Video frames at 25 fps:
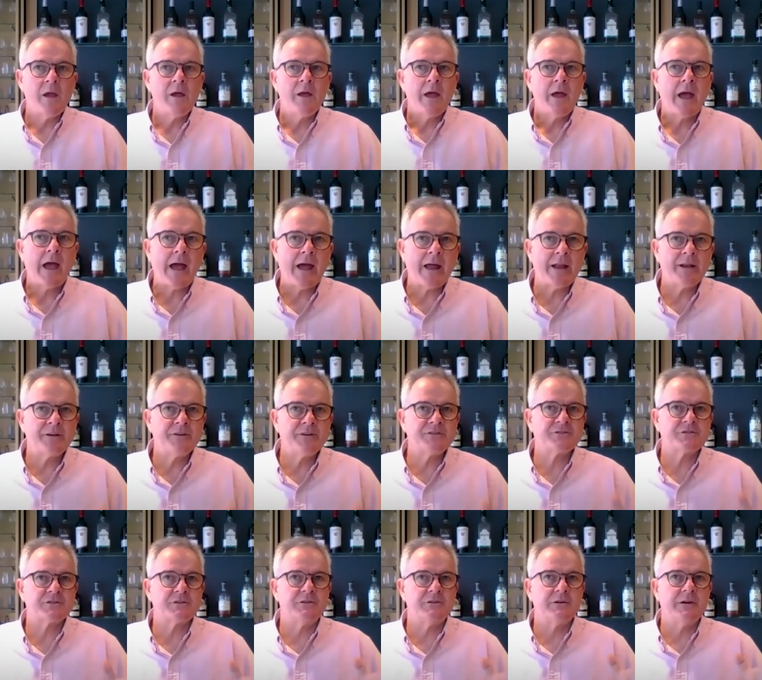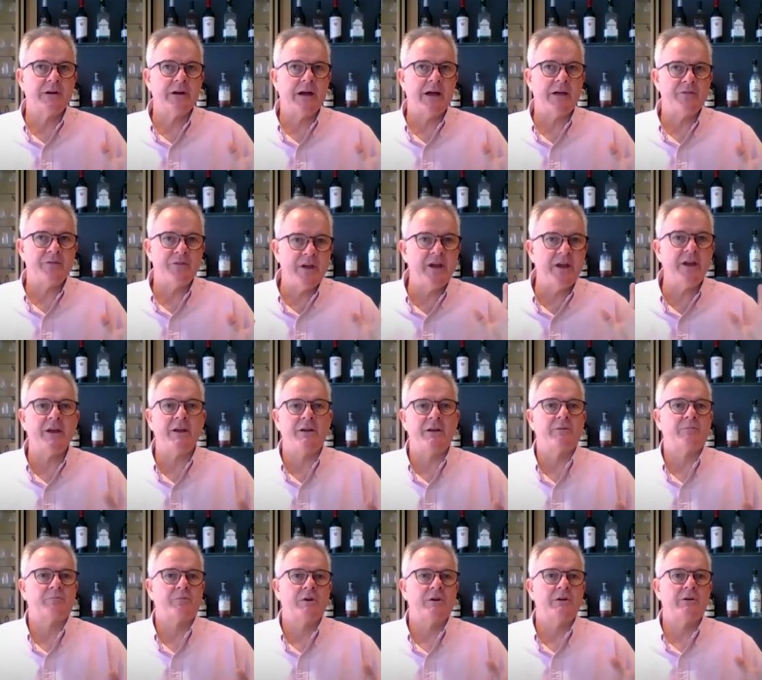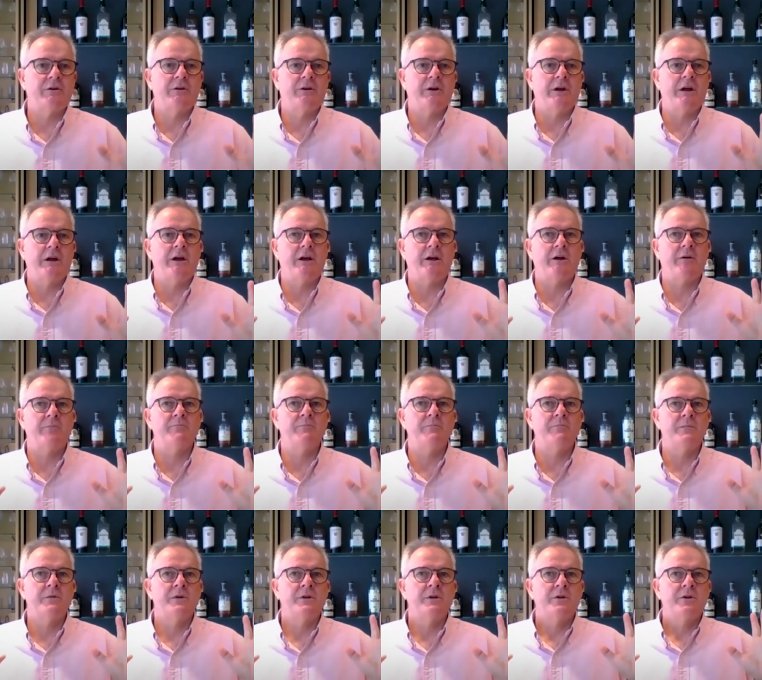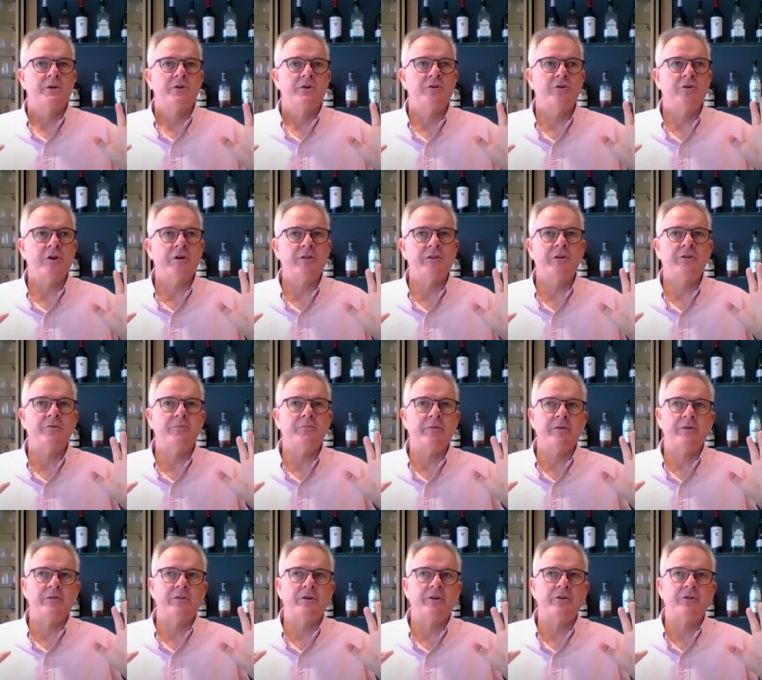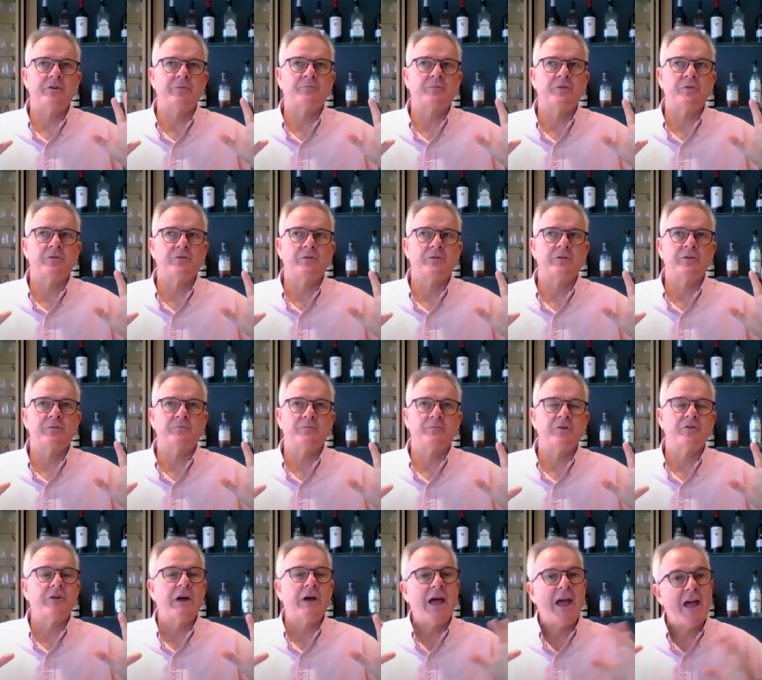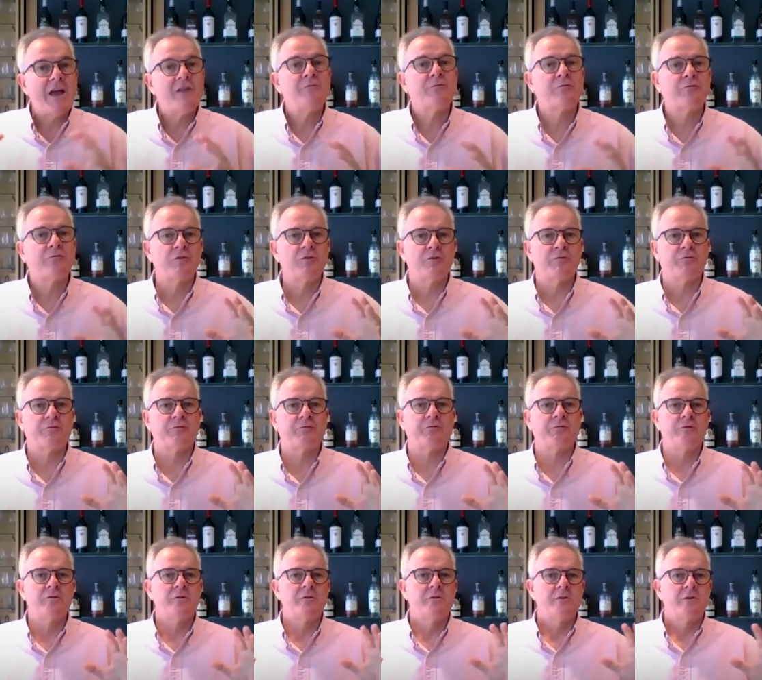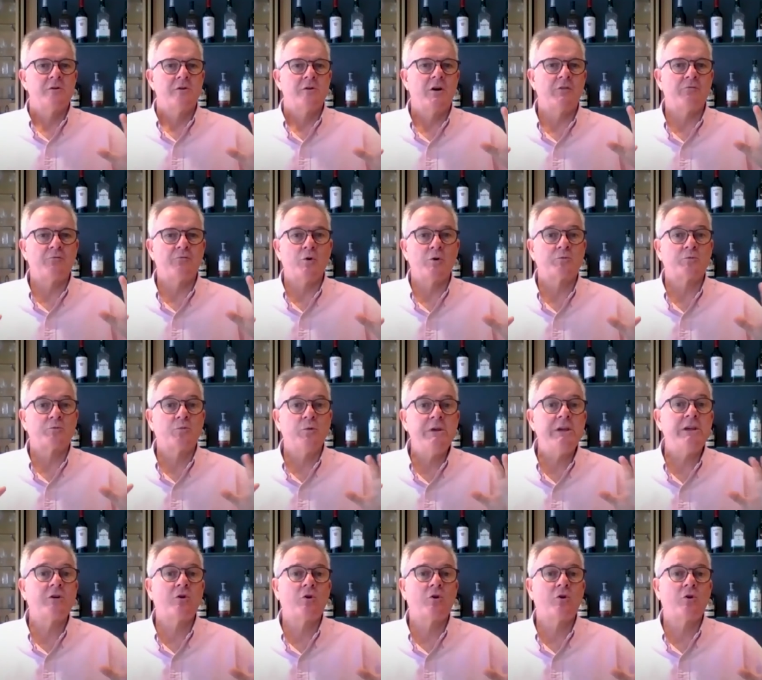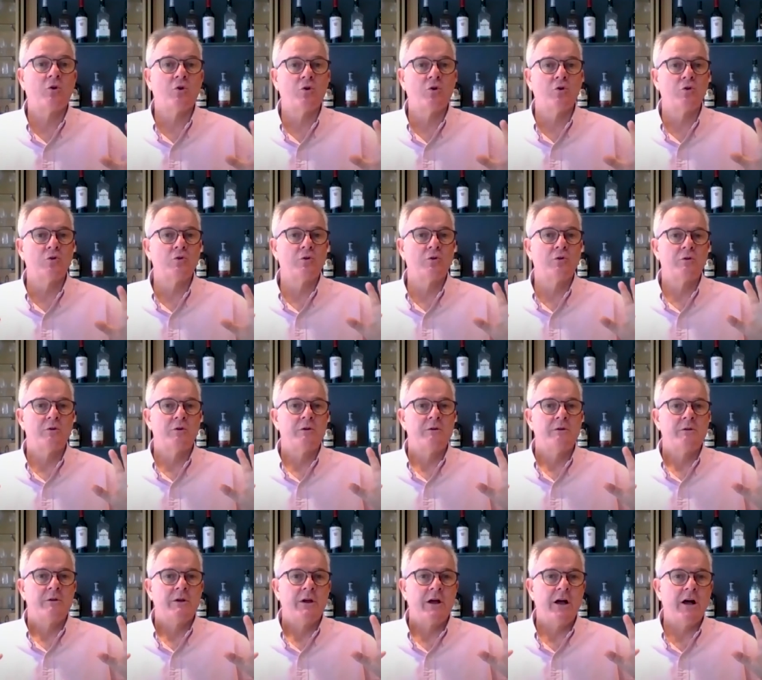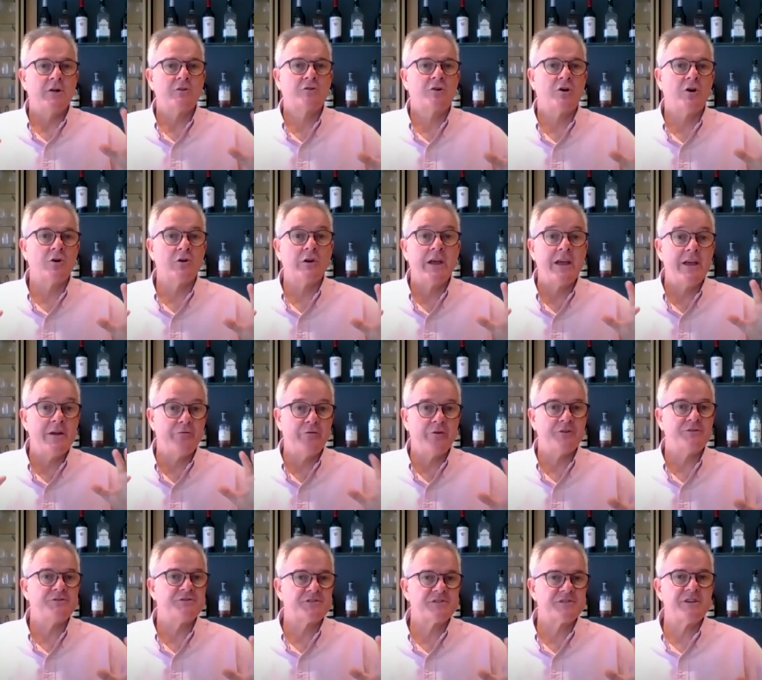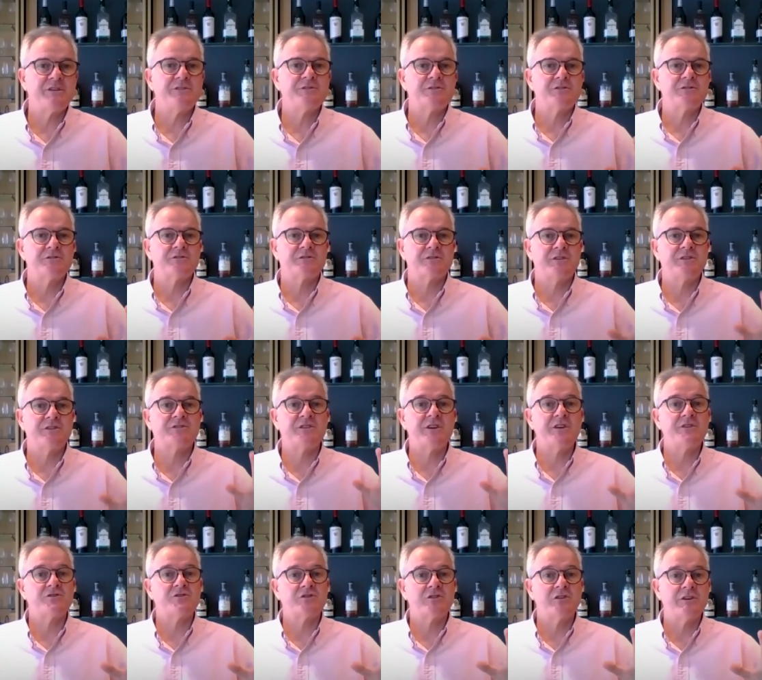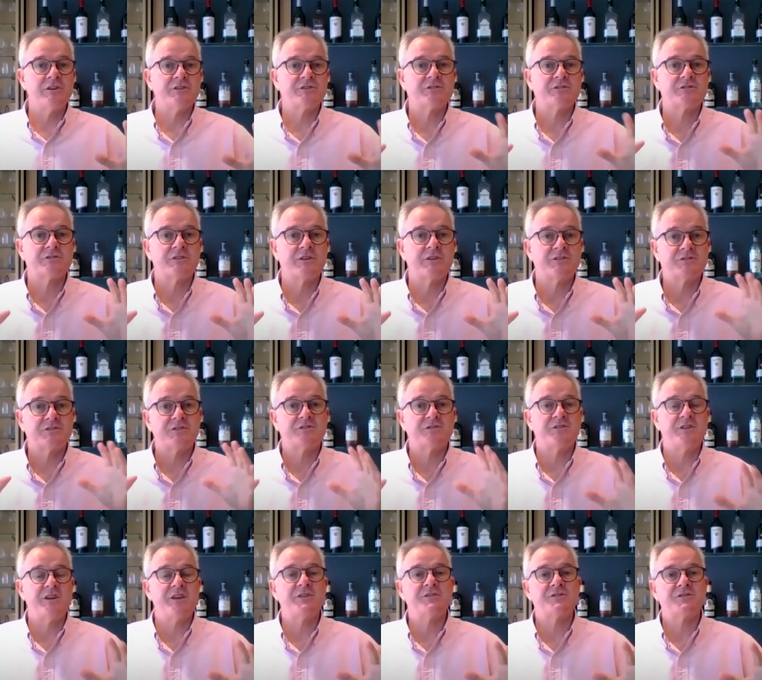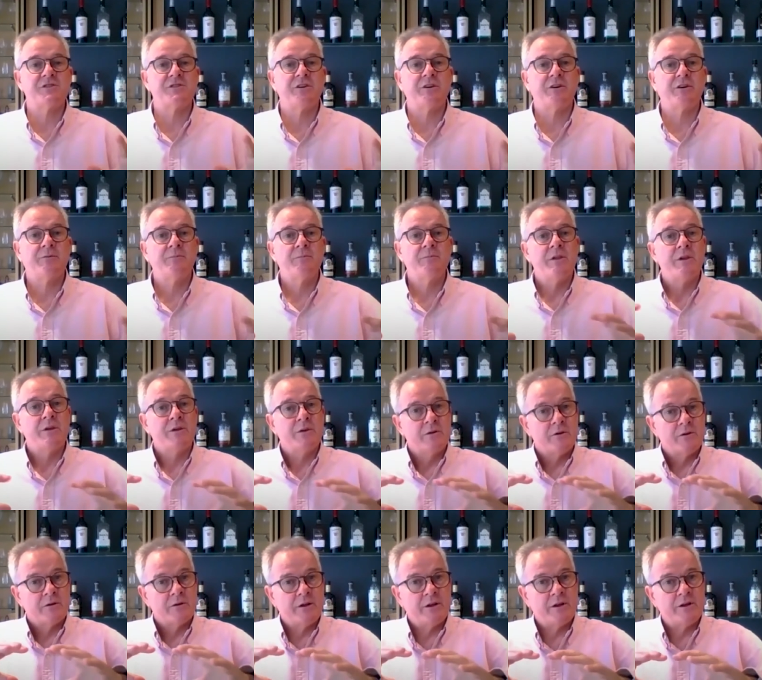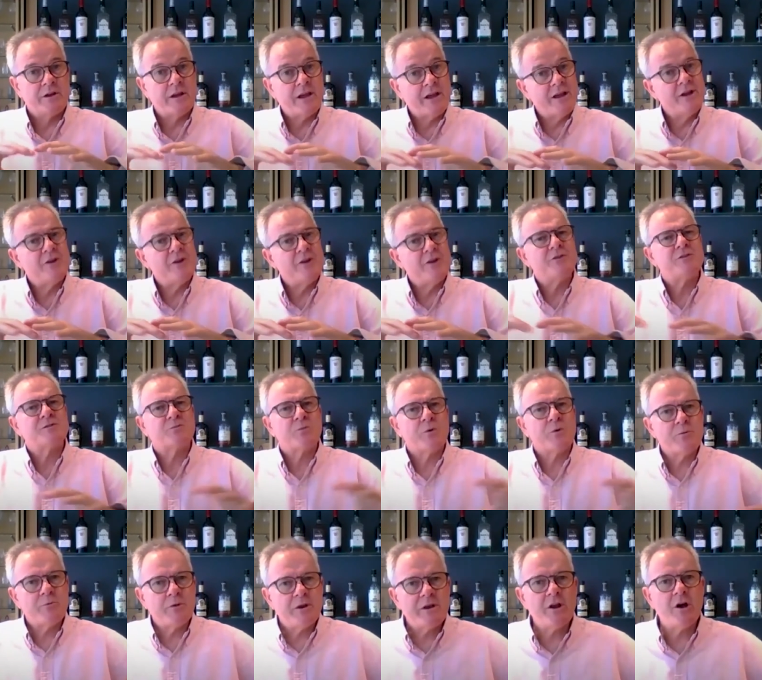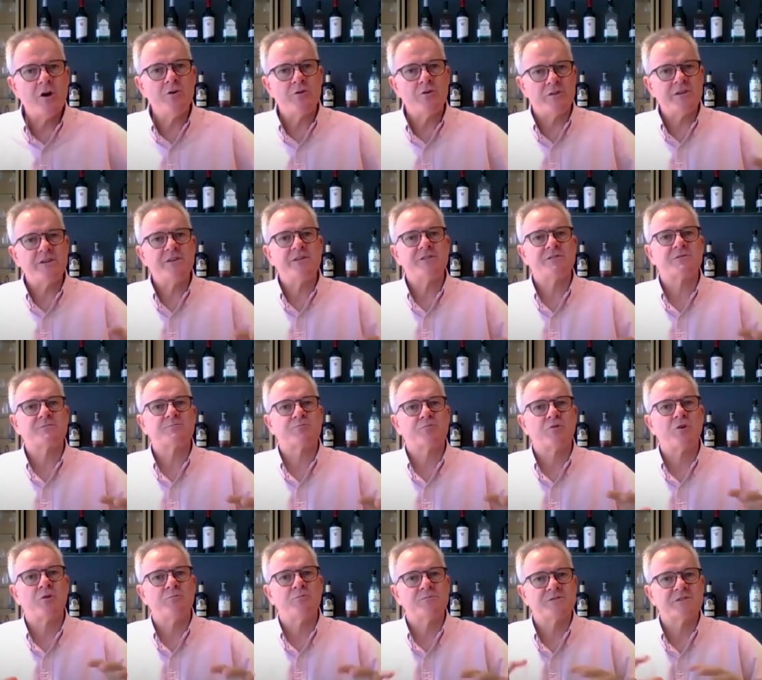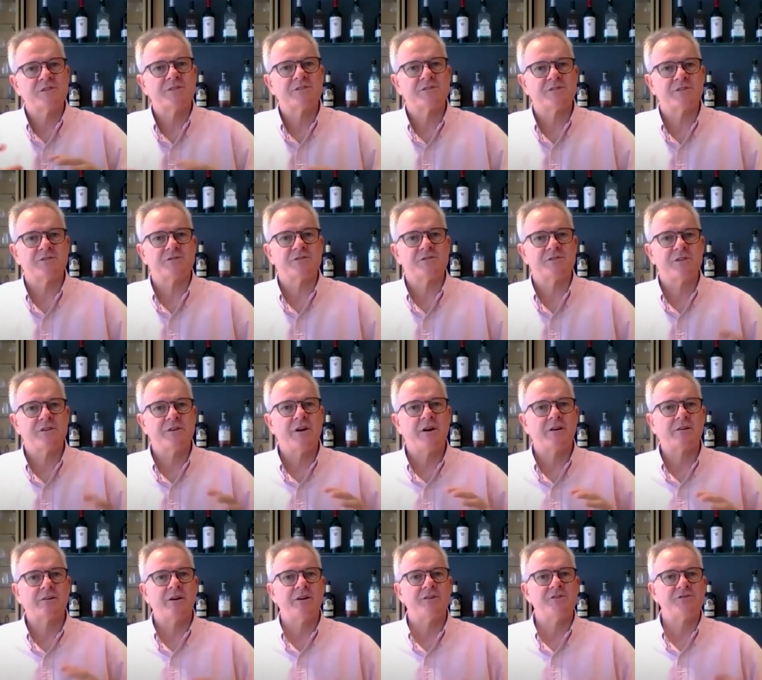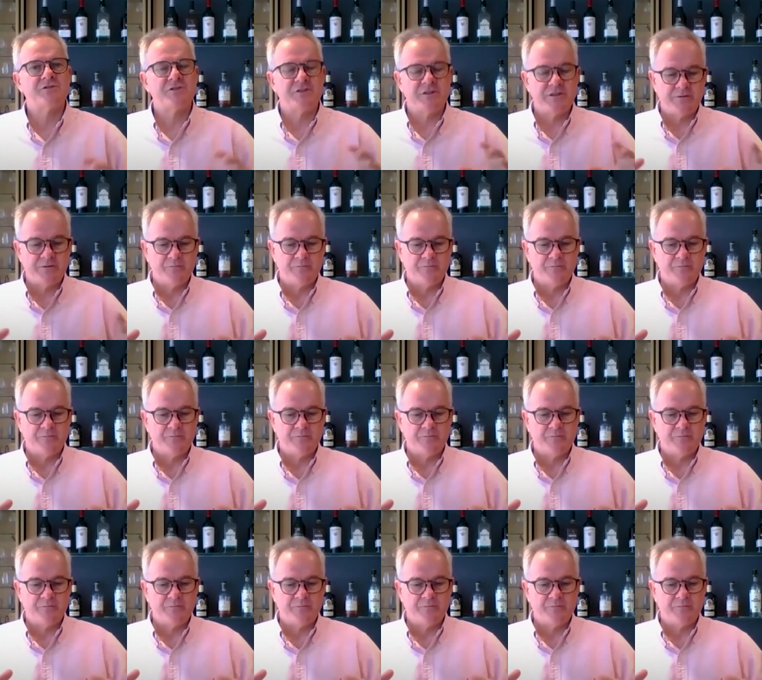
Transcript: and and there, um, you know, there are there are there are a handful of of what we call alcohol evidence centers. Essentially, it's it's a center in areas where we know these problems exist in our country,